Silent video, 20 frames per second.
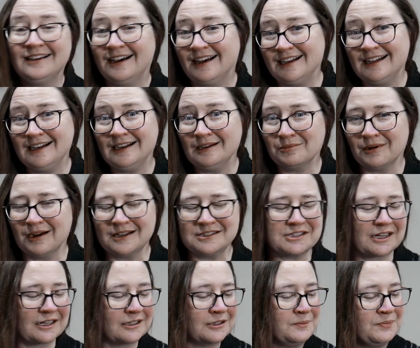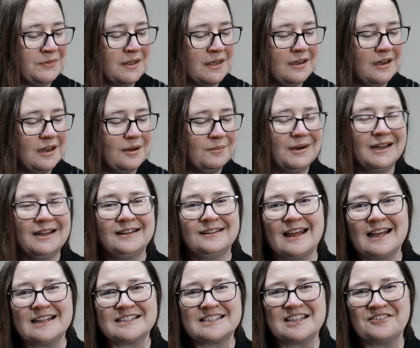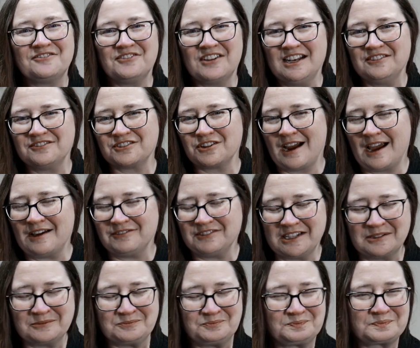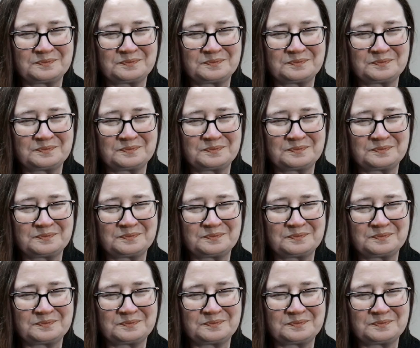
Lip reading: a knitting project. But that's the fun of crafting.